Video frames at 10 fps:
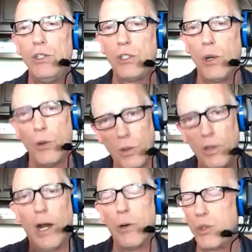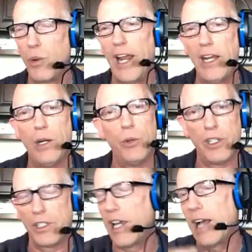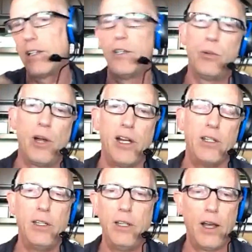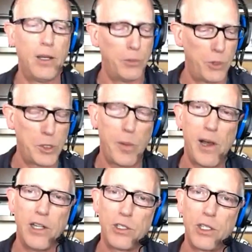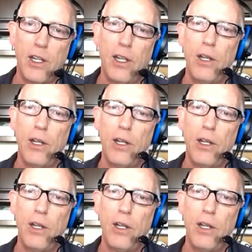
So I was ready with exactly the right uh, response.